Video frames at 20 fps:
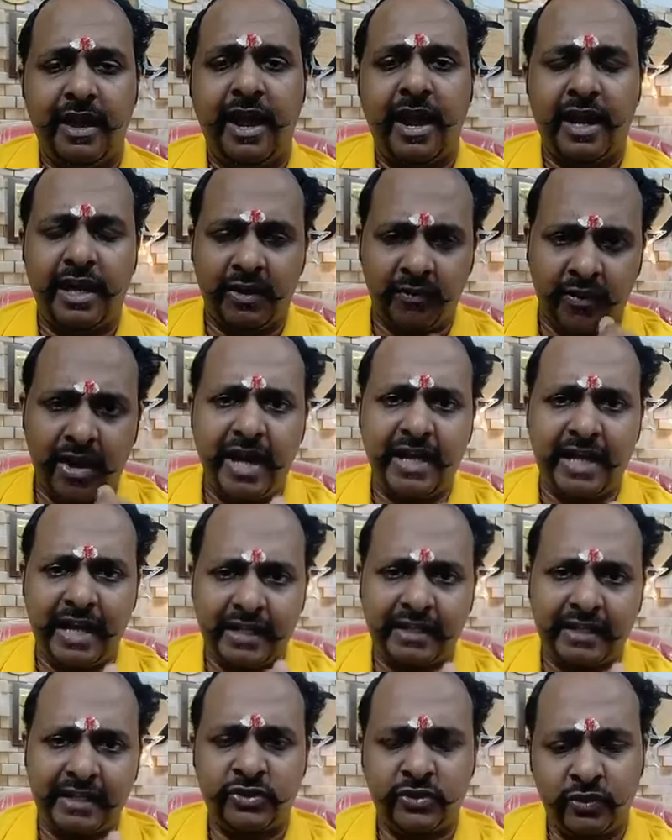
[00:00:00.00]
And what
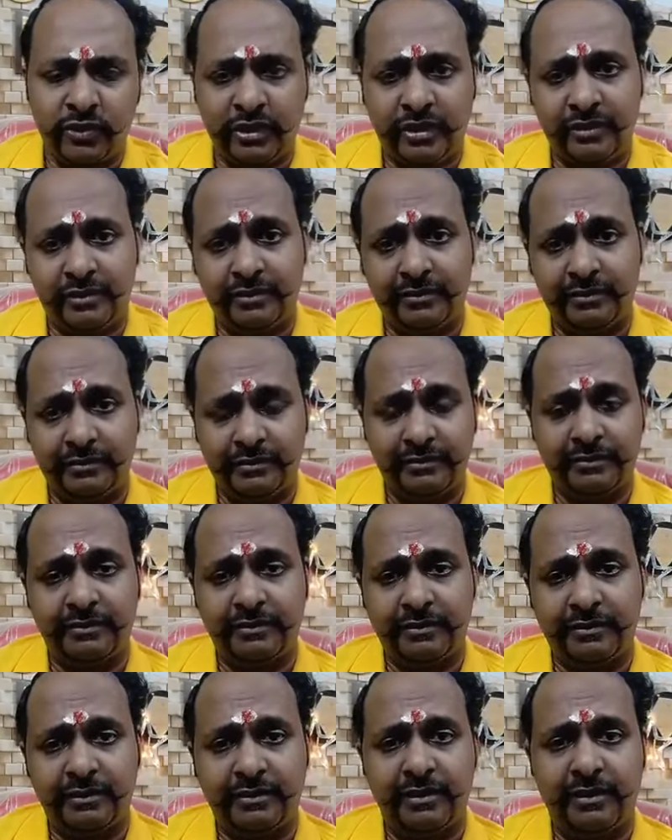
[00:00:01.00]
are they showing?
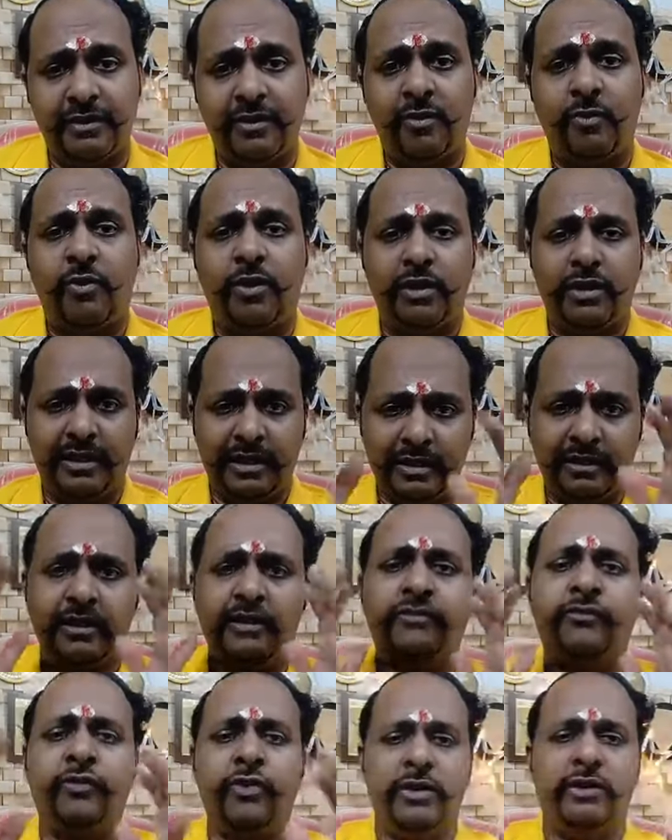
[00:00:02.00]
Only that
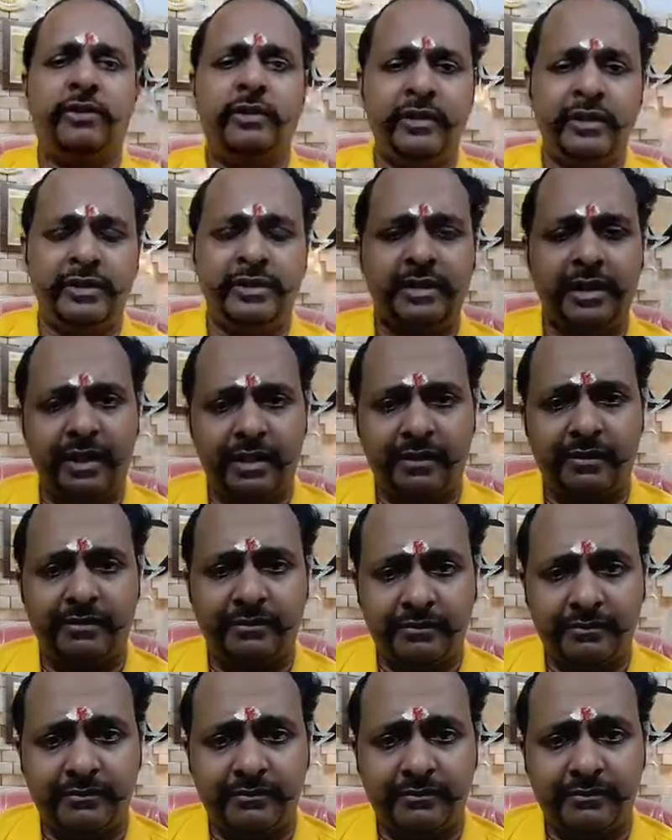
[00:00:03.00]
photo is there.